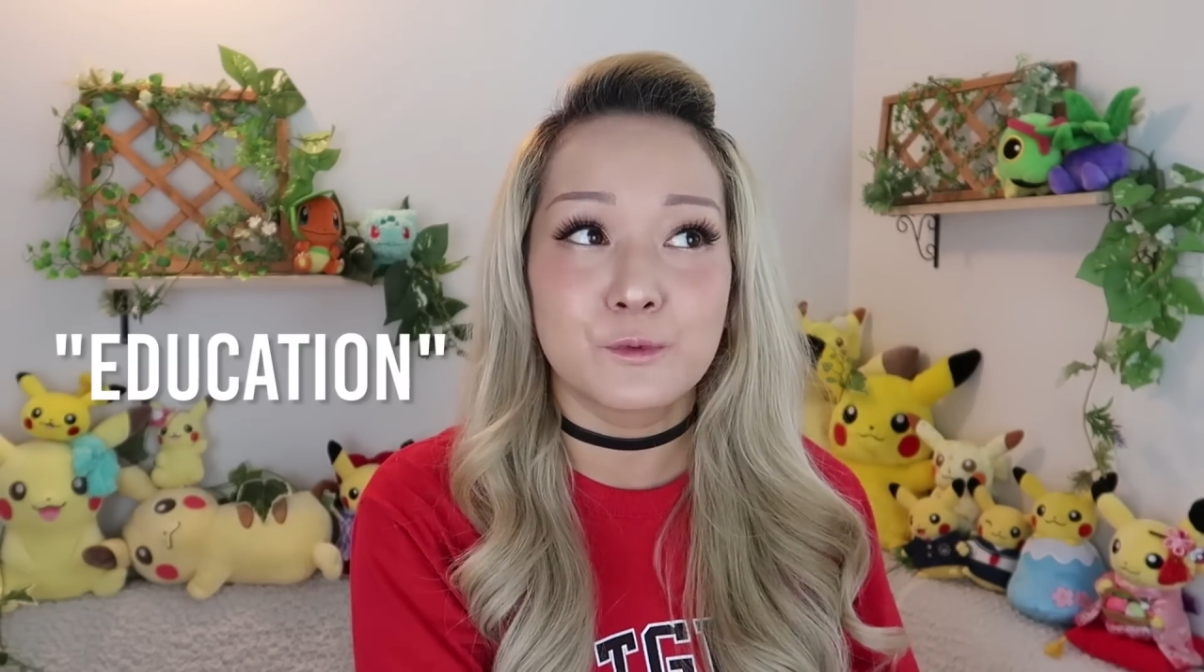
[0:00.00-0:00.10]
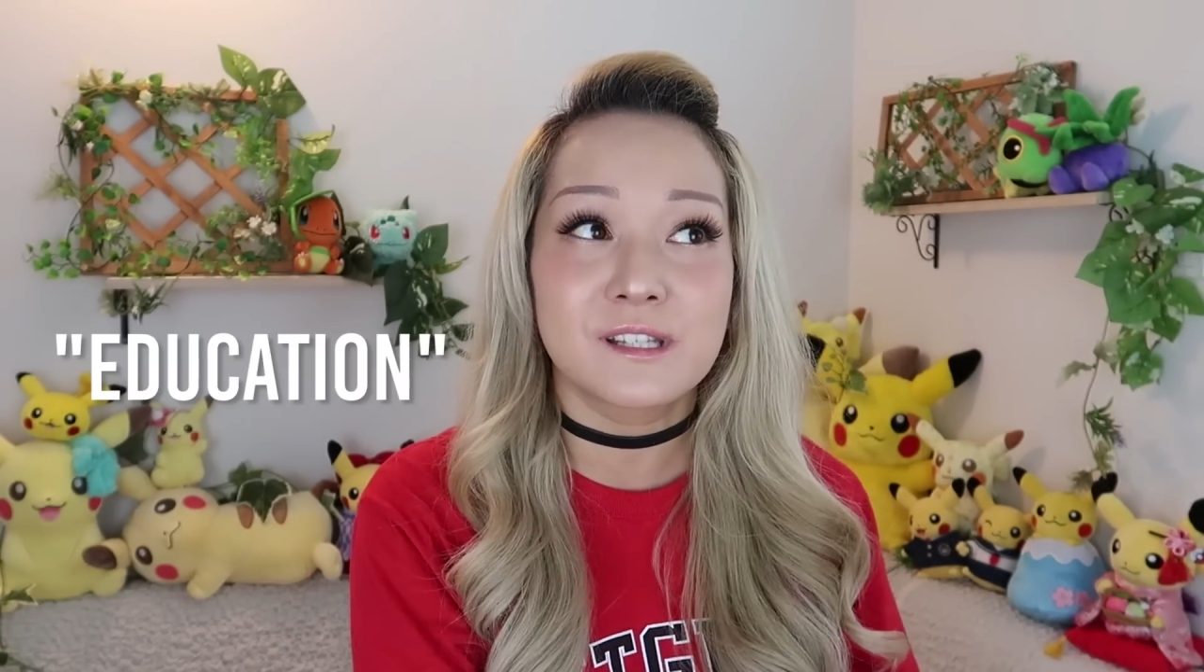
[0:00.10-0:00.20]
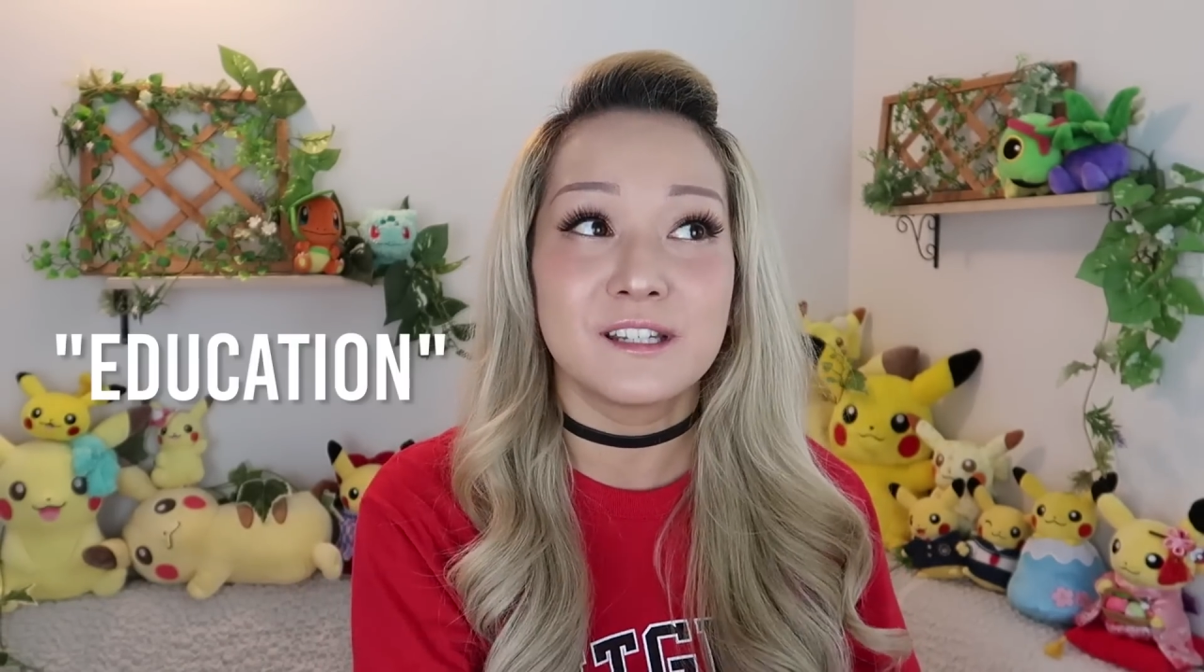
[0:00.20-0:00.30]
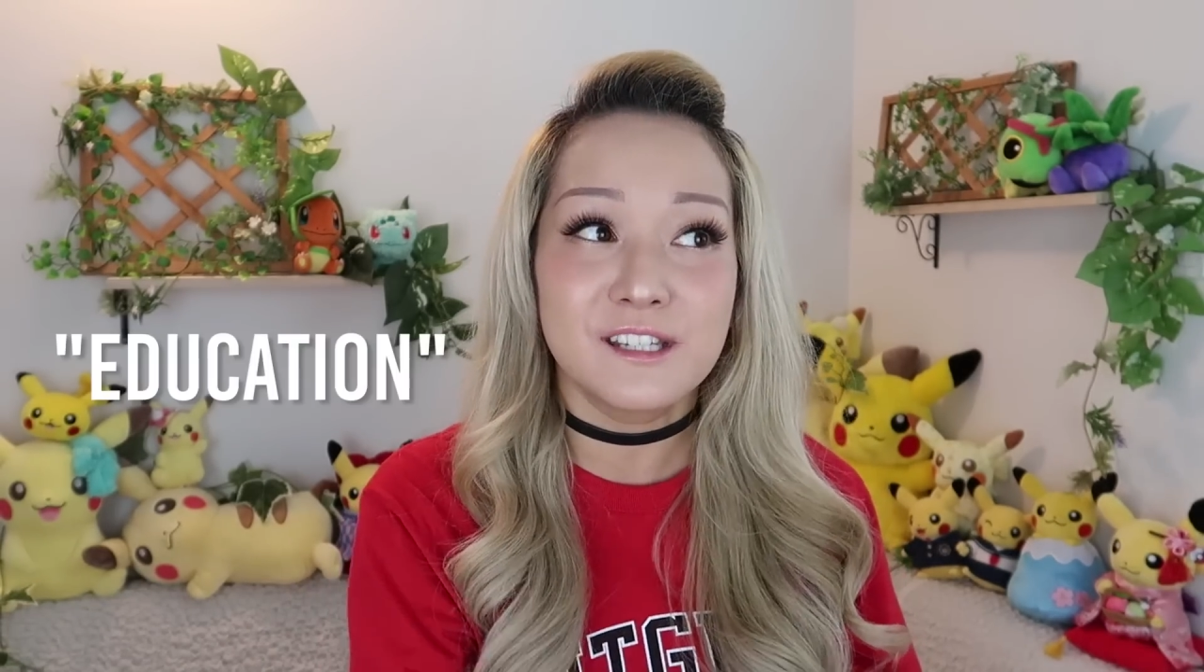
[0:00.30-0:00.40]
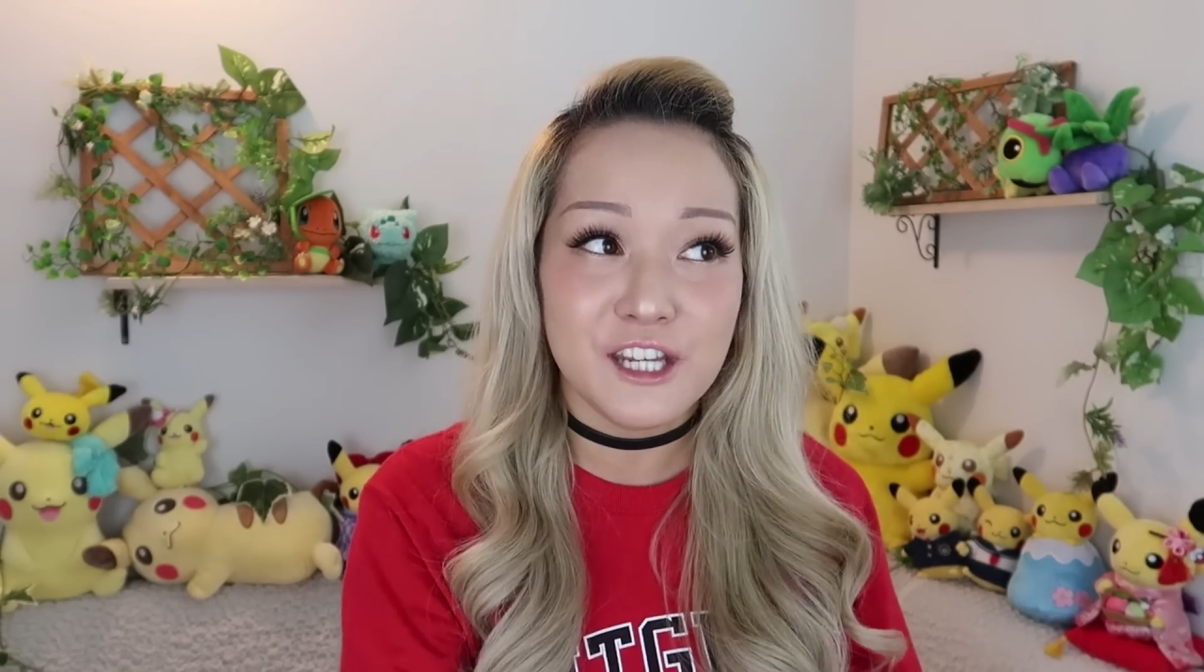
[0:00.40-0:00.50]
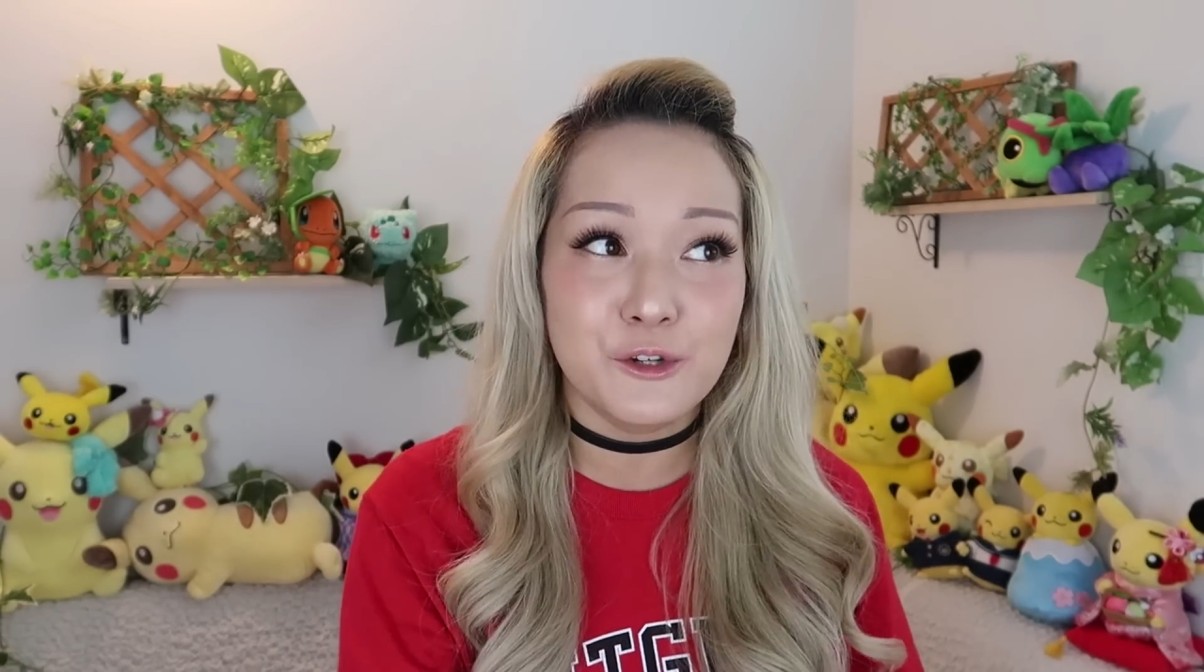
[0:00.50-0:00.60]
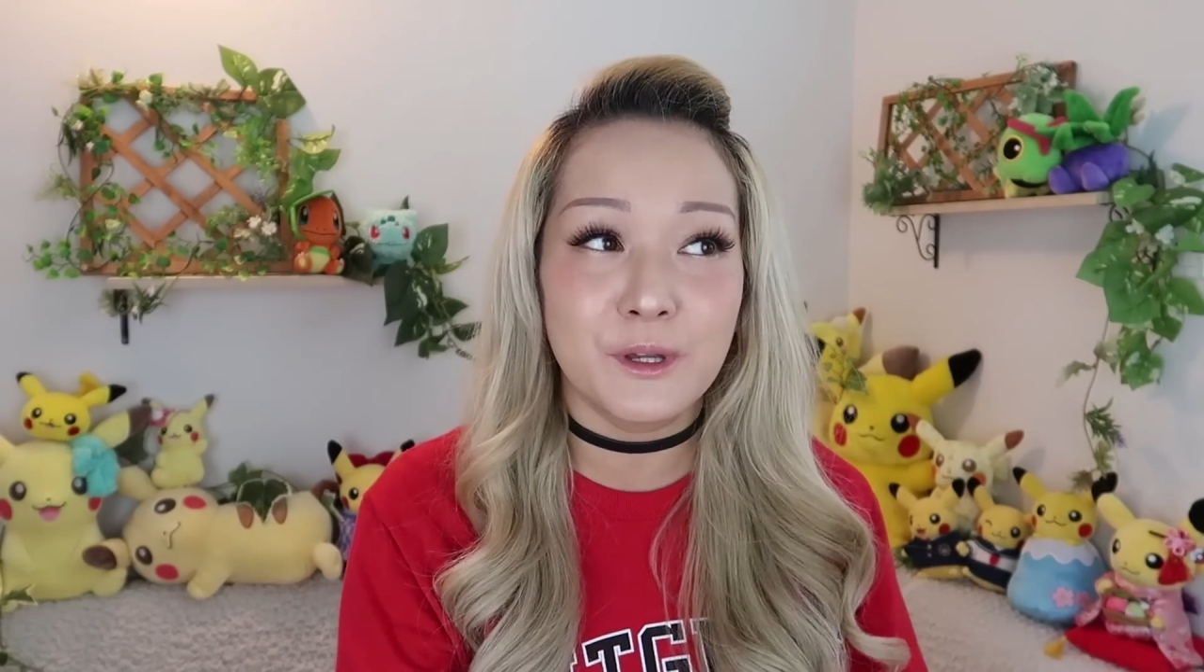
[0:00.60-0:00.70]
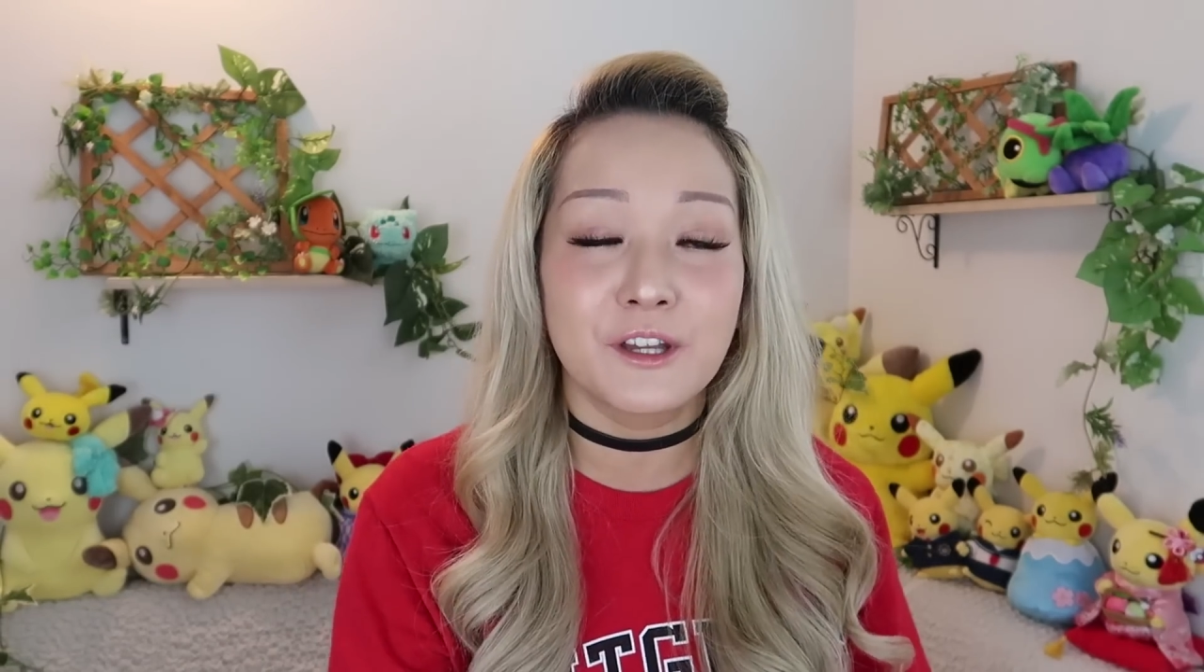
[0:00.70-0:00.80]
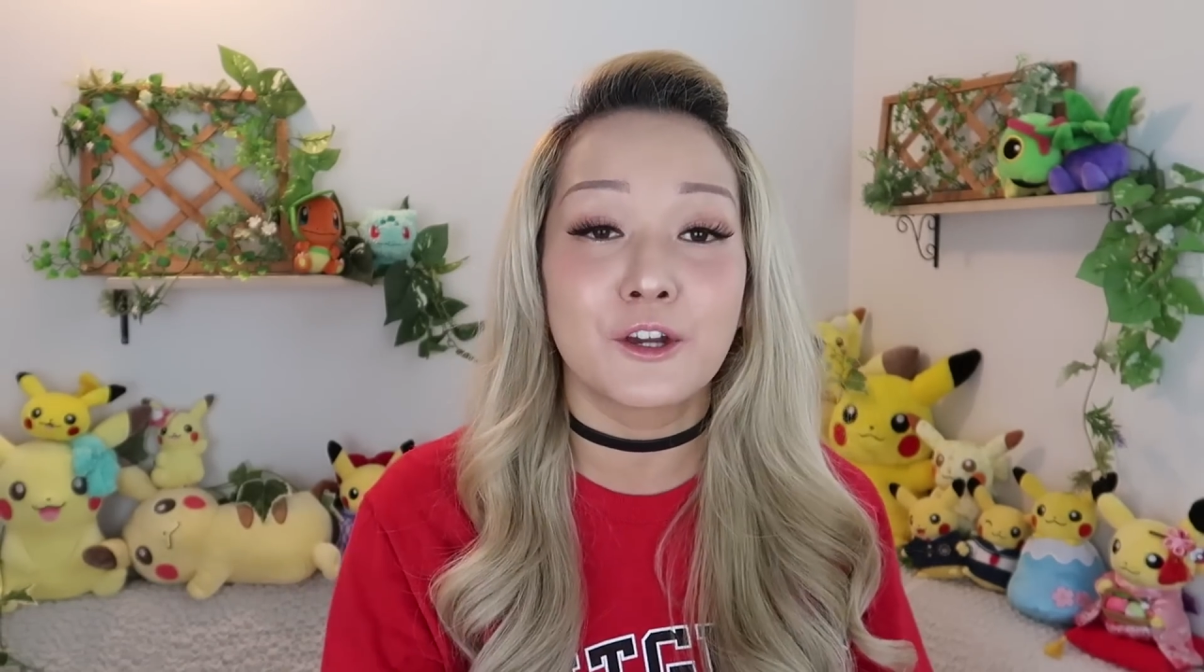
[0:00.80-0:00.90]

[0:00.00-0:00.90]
was continuing